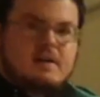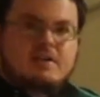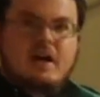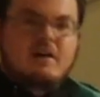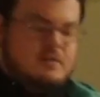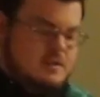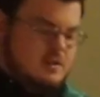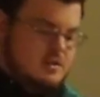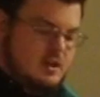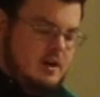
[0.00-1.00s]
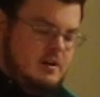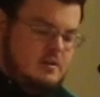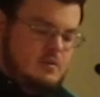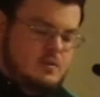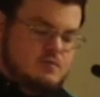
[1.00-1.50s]
Jairus'
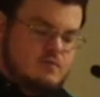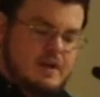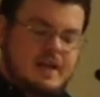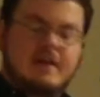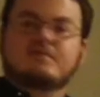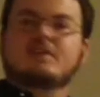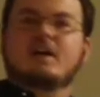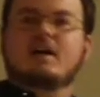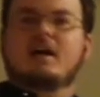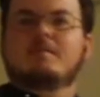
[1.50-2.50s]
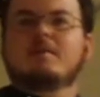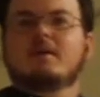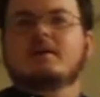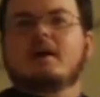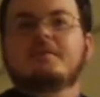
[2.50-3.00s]
daughter was running out of
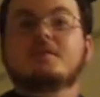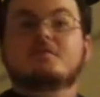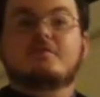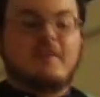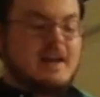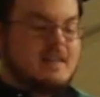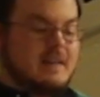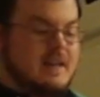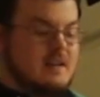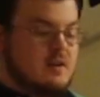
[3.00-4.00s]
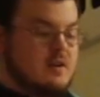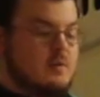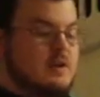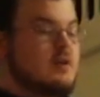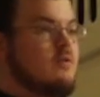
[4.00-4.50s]
time, and this faith healer
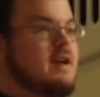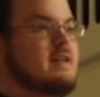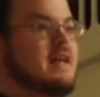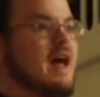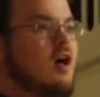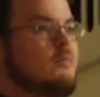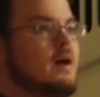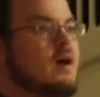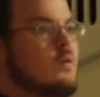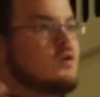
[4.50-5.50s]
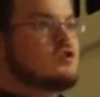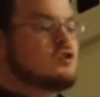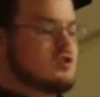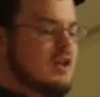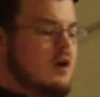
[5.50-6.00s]
who had agreed to help
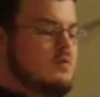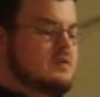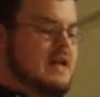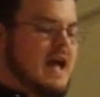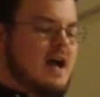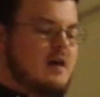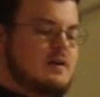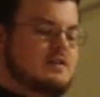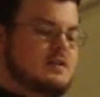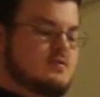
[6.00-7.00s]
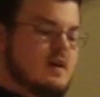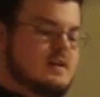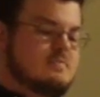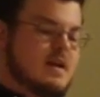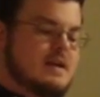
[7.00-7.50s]
was slowed down as he
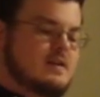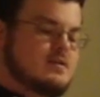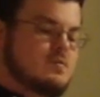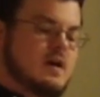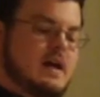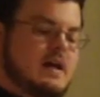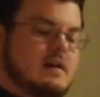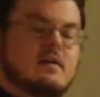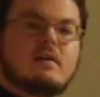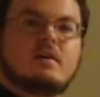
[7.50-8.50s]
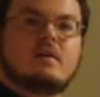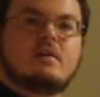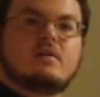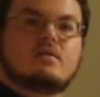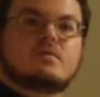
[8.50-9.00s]
tried to make his way
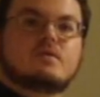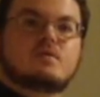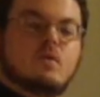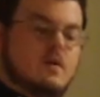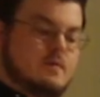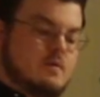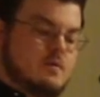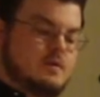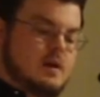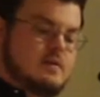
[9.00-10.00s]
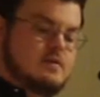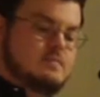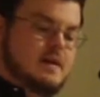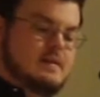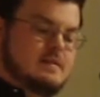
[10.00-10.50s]
to his 12-year-old
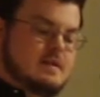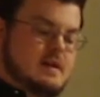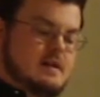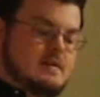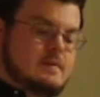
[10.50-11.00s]
daughter's bedside.